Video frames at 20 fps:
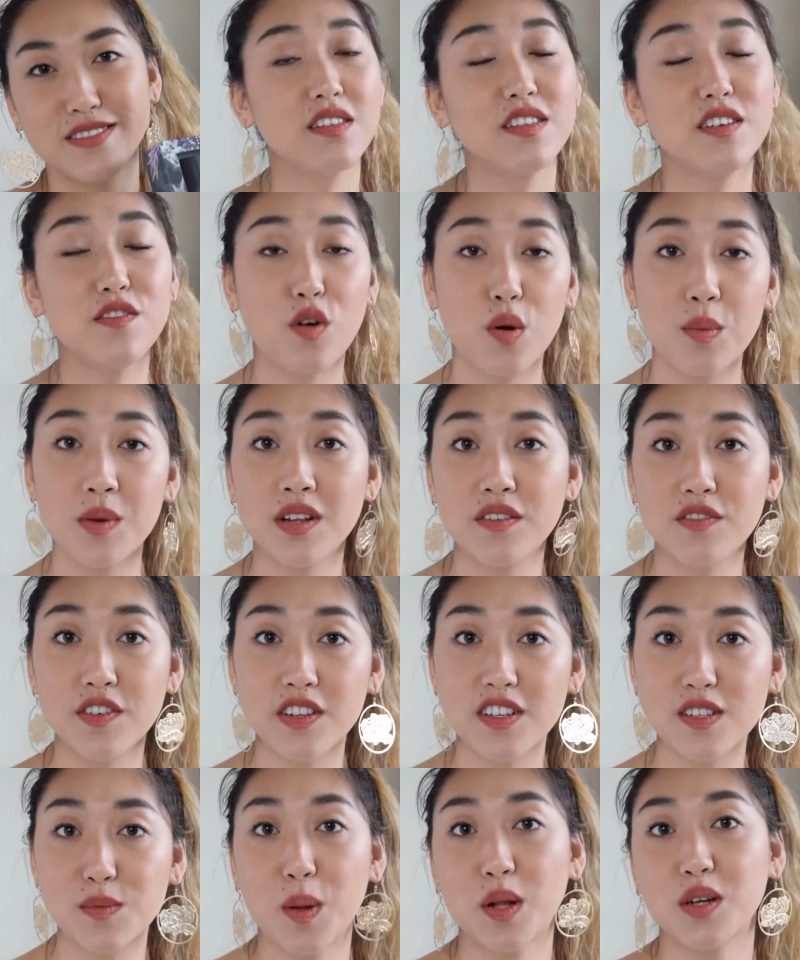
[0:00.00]
The formula for
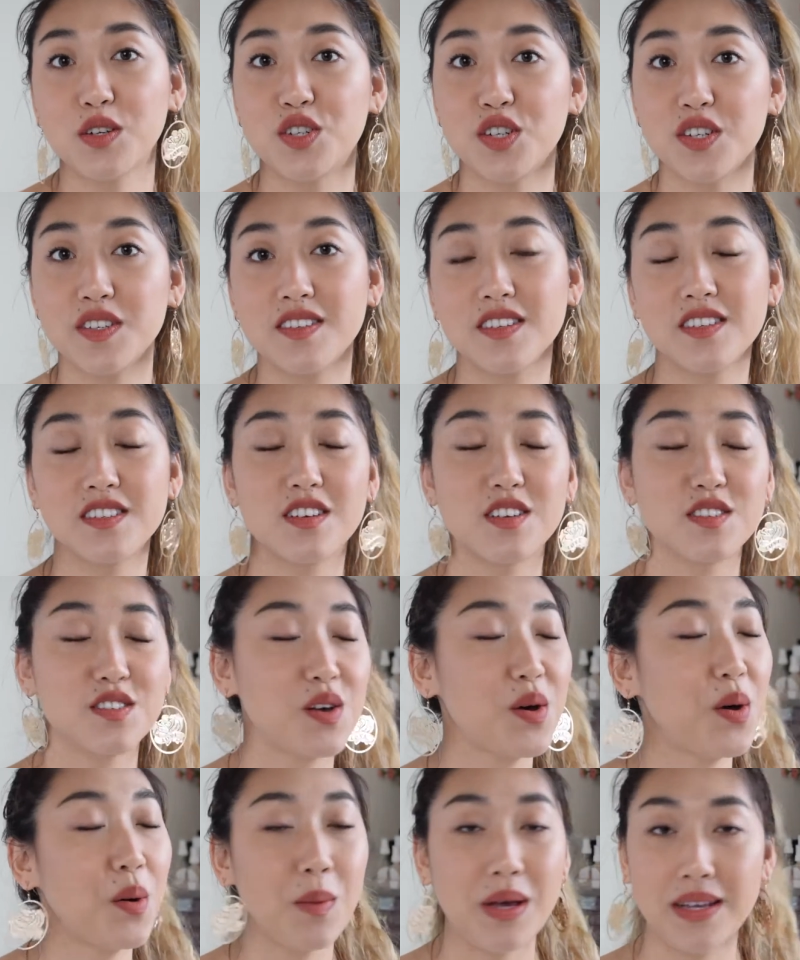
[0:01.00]
these polishes is
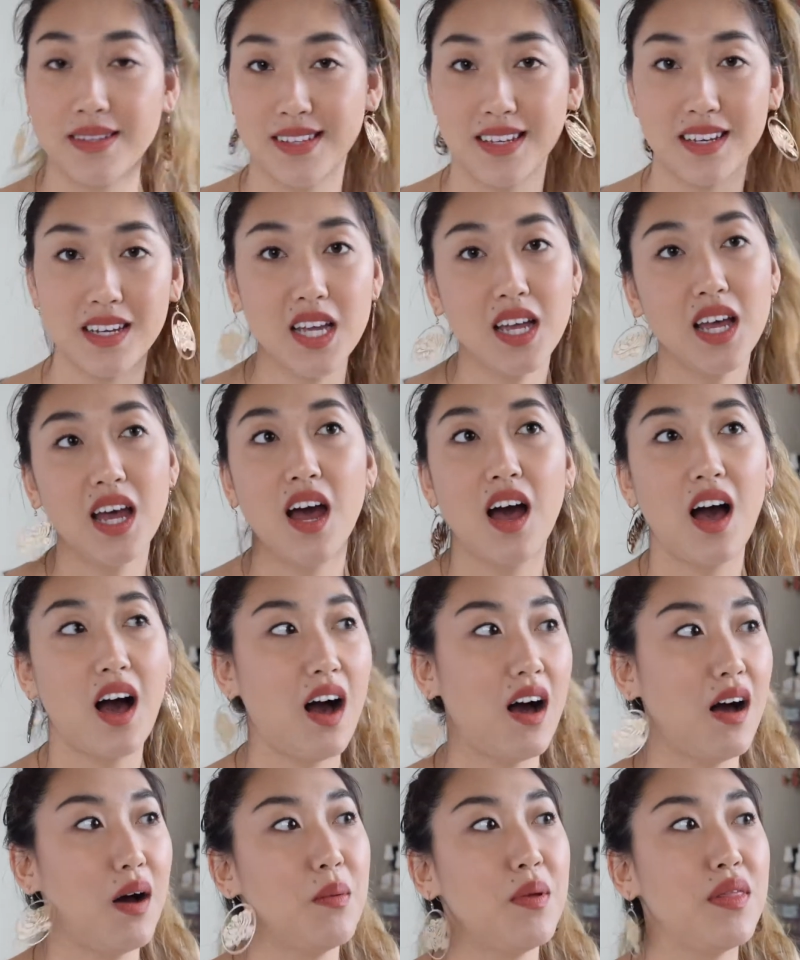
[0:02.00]
also amazing.
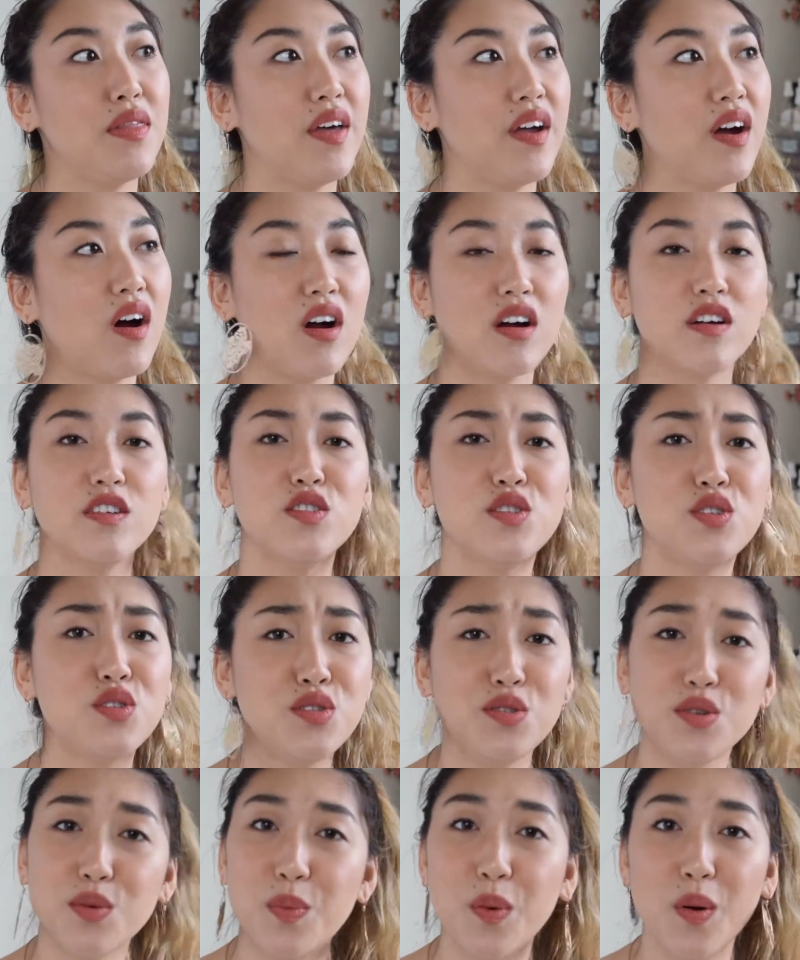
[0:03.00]
Um, they are
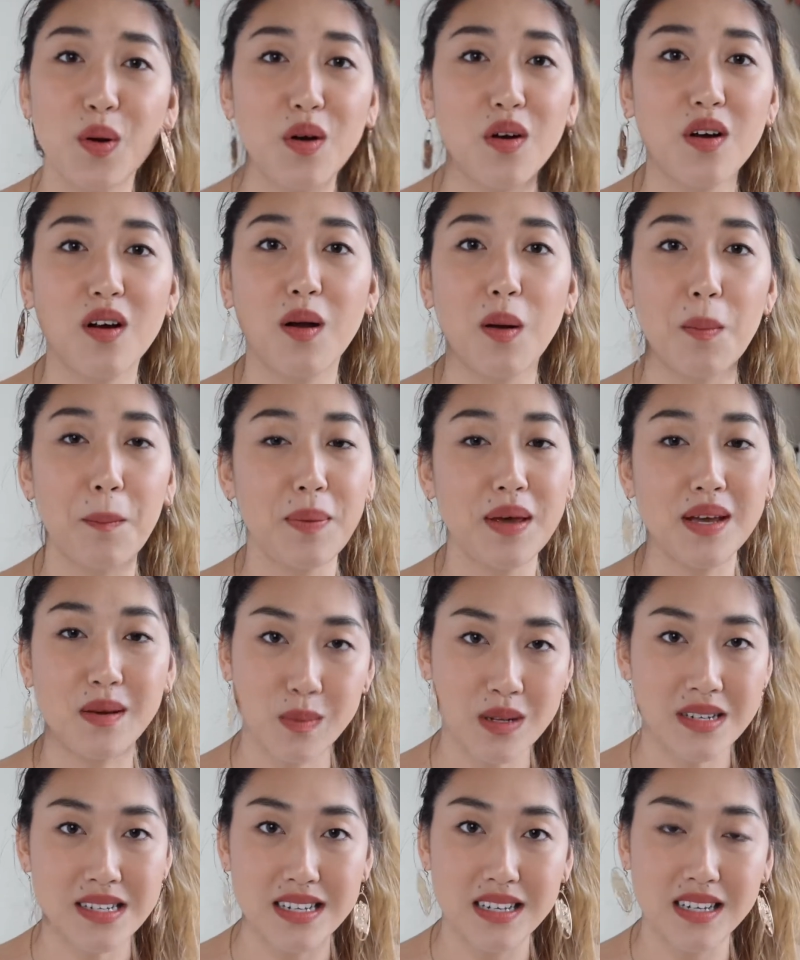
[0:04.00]
super
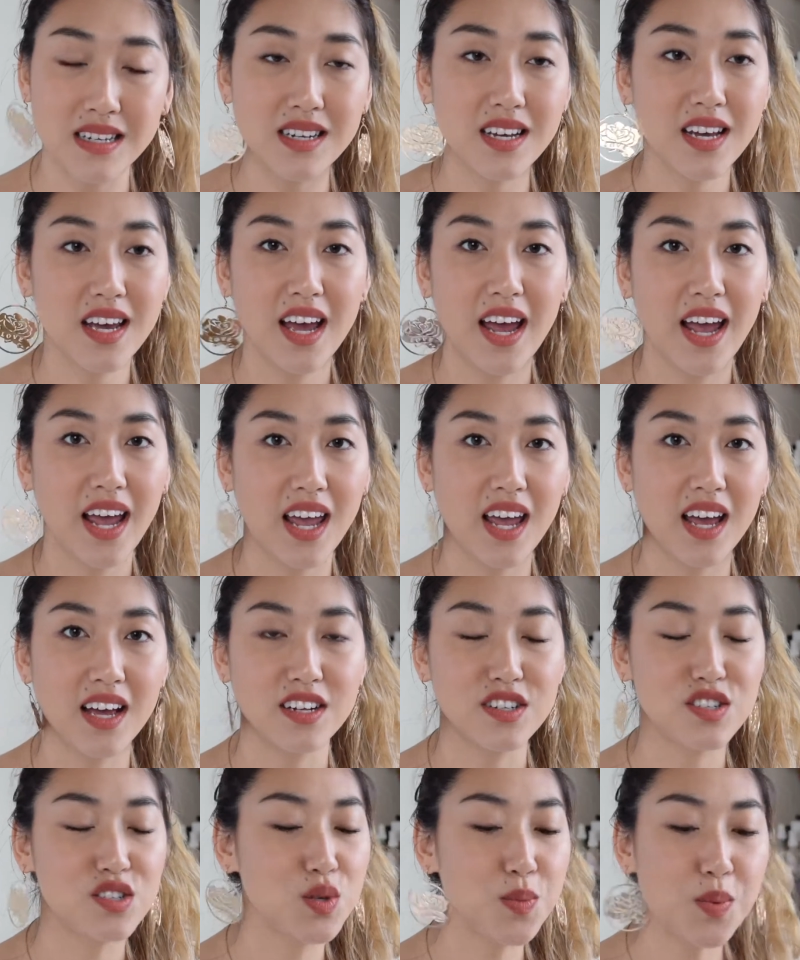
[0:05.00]
pigmented
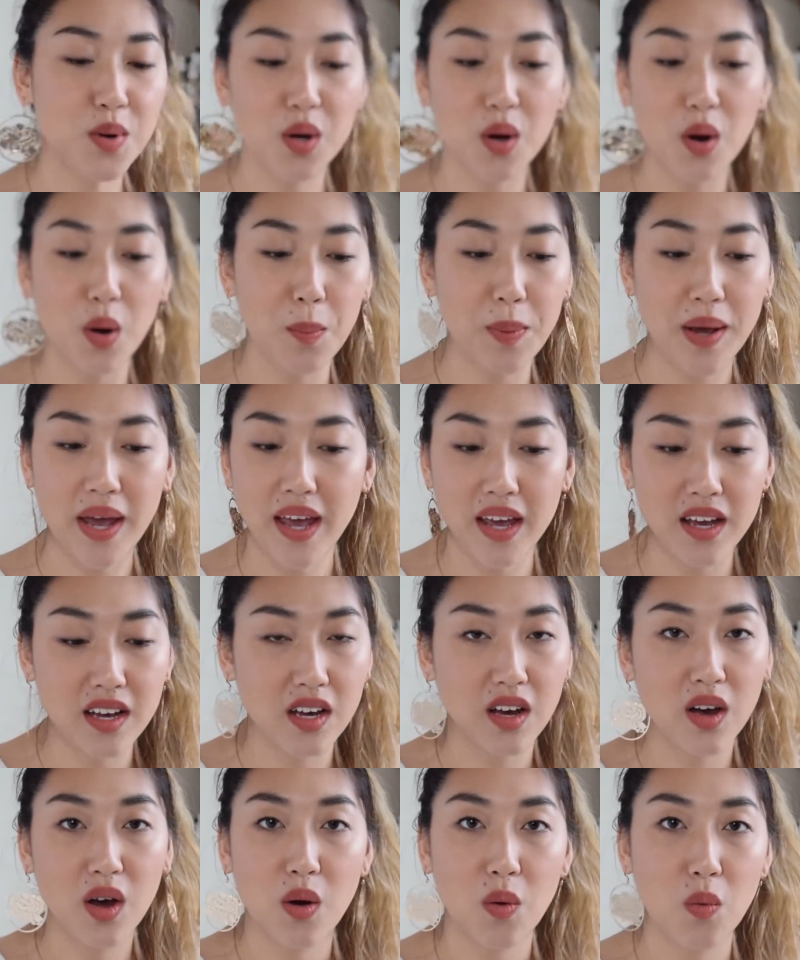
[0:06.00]
and super
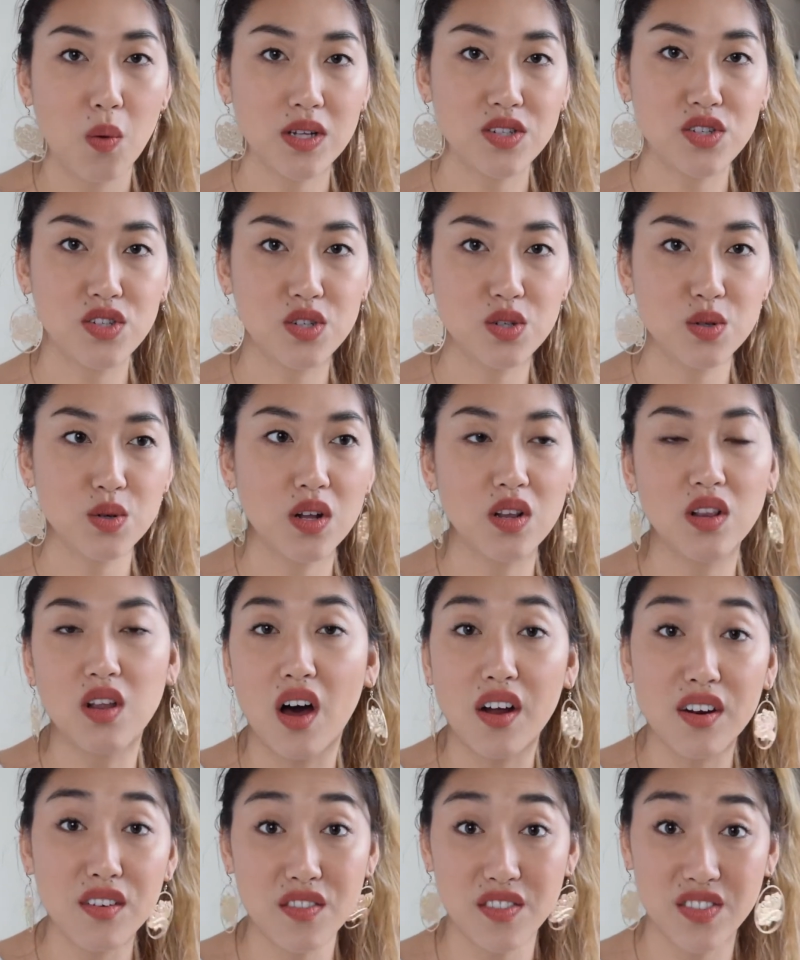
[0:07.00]
opaque once you, a
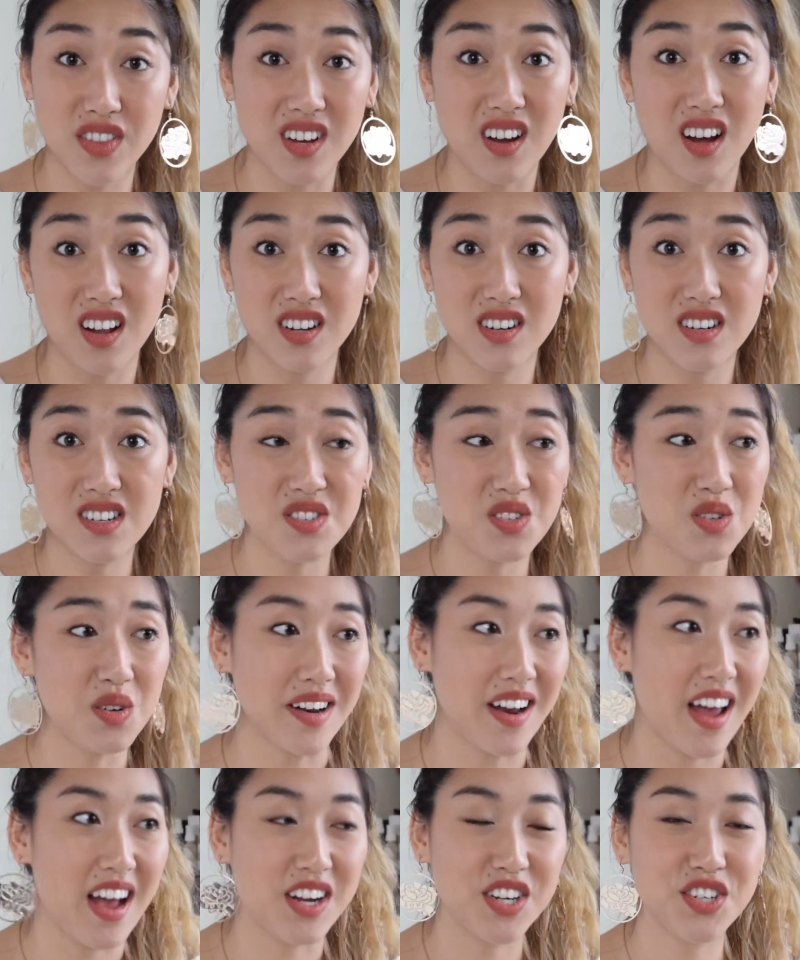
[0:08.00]
lot of the colors you
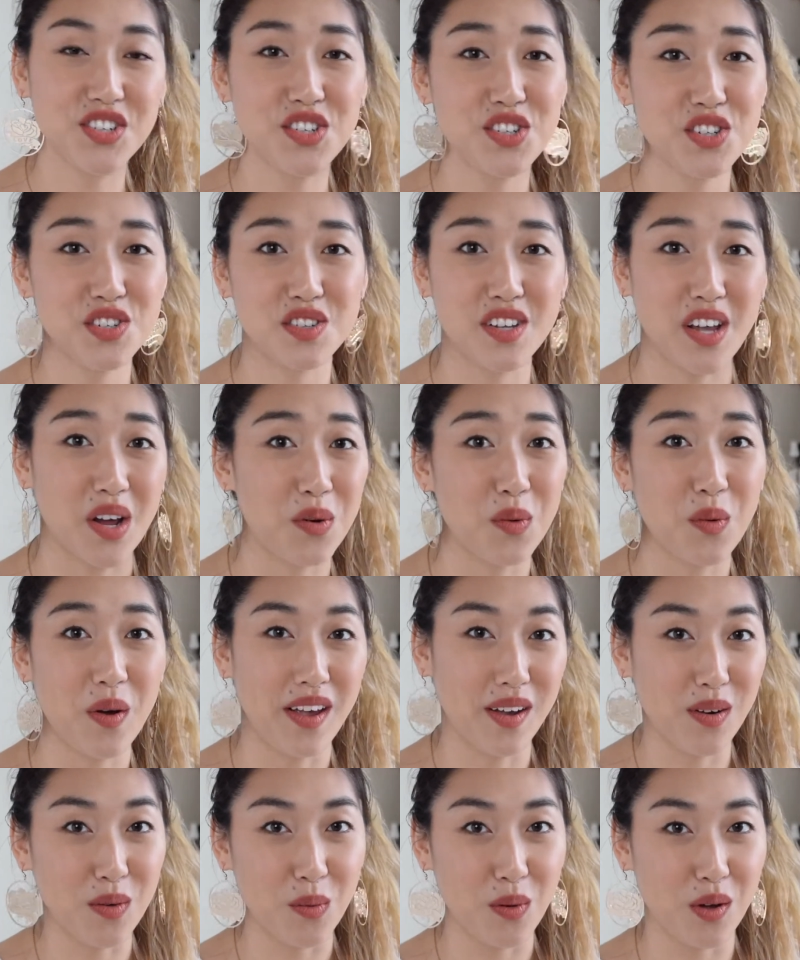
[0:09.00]
can actually just get
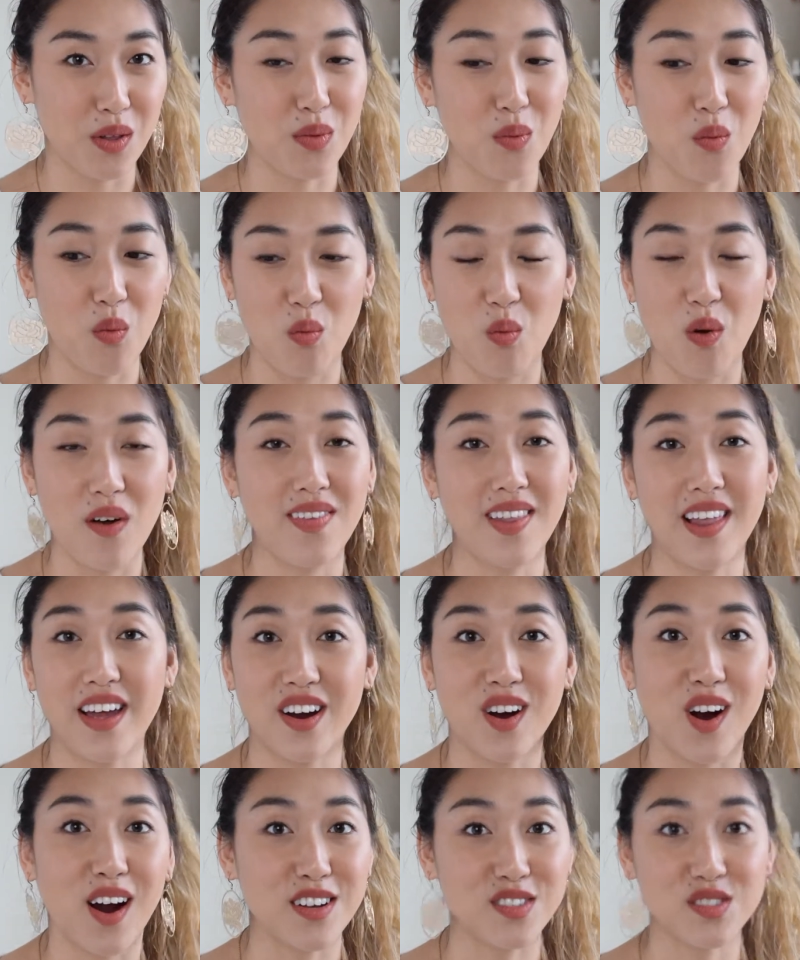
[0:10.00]
away with one
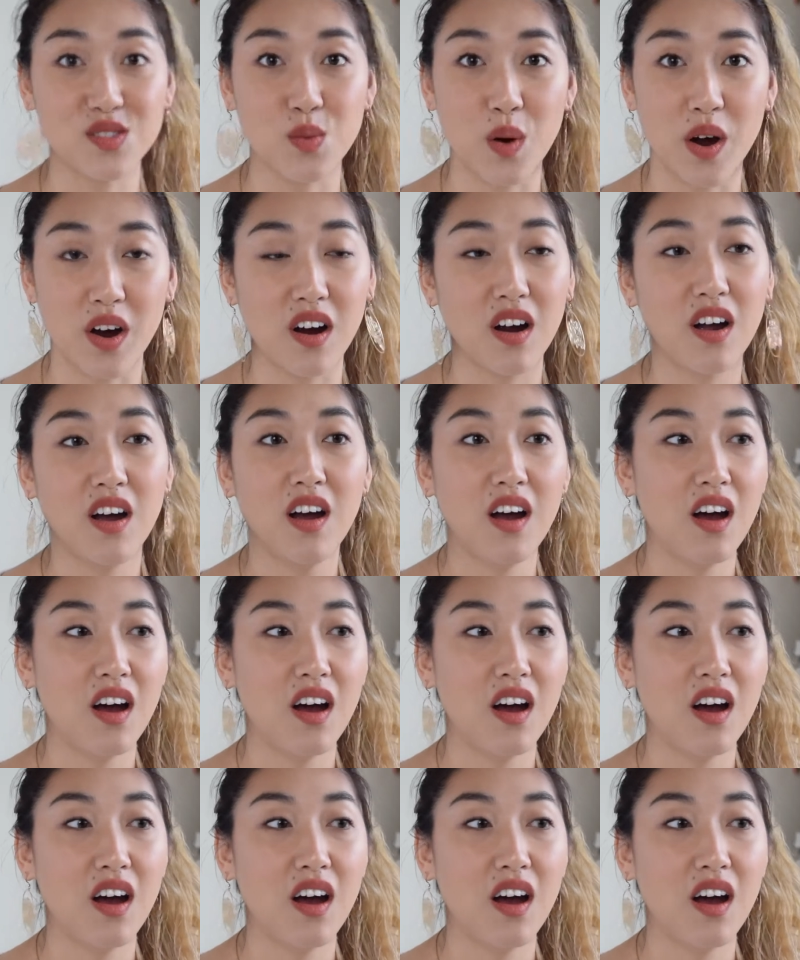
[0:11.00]
layer, I swear.